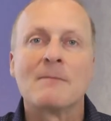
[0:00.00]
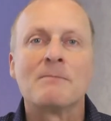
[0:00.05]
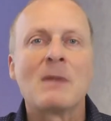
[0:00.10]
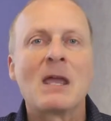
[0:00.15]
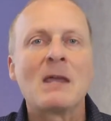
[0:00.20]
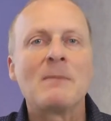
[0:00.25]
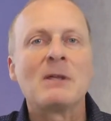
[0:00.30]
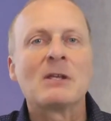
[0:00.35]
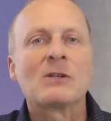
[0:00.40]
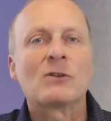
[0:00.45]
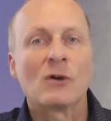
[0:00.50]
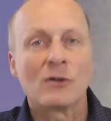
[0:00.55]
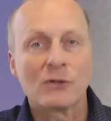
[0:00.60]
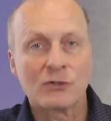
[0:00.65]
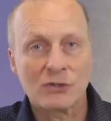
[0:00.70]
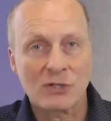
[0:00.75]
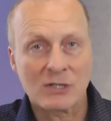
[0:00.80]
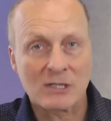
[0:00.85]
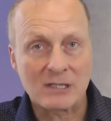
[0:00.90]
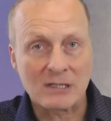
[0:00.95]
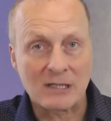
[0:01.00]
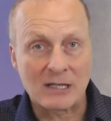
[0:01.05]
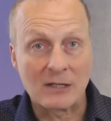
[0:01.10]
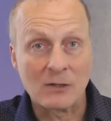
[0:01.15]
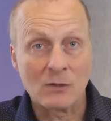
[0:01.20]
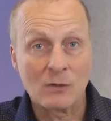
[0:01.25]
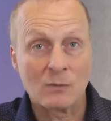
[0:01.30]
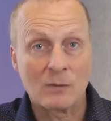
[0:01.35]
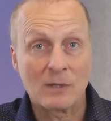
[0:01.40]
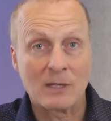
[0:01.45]
maybe
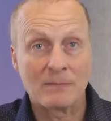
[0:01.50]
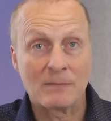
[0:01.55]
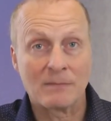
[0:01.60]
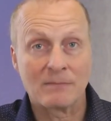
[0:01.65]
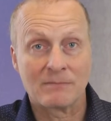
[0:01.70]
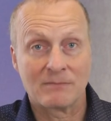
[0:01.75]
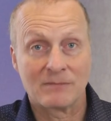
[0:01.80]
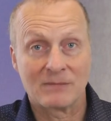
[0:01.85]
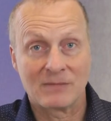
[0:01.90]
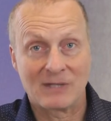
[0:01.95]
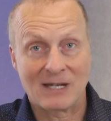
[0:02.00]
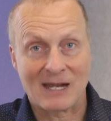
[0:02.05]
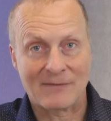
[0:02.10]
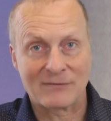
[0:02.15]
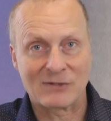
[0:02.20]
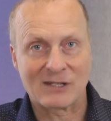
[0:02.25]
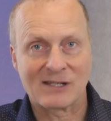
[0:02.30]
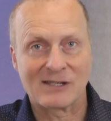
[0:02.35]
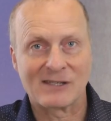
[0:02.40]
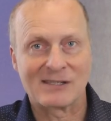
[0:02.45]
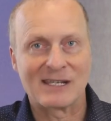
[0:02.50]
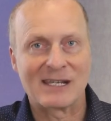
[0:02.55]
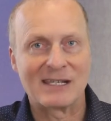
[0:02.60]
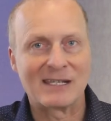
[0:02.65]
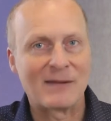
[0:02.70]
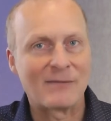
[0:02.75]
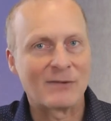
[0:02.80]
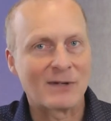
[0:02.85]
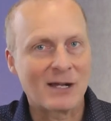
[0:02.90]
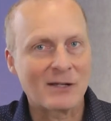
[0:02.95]
consciously, or we have to
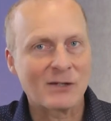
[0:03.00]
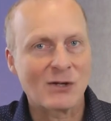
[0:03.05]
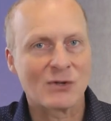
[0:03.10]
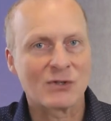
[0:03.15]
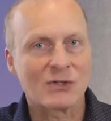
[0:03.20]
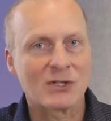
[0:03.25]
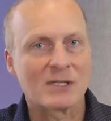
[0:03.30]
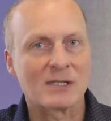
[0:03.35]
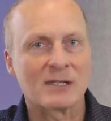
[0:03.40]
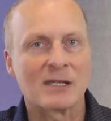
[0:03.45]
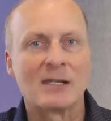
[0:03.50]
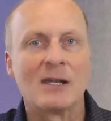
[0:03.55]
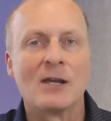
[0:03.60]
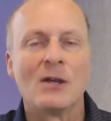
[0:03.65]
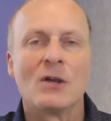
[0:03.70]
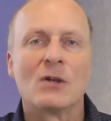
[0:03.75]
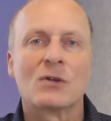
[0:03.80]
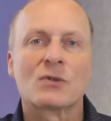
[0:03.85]
concede even unconsciously,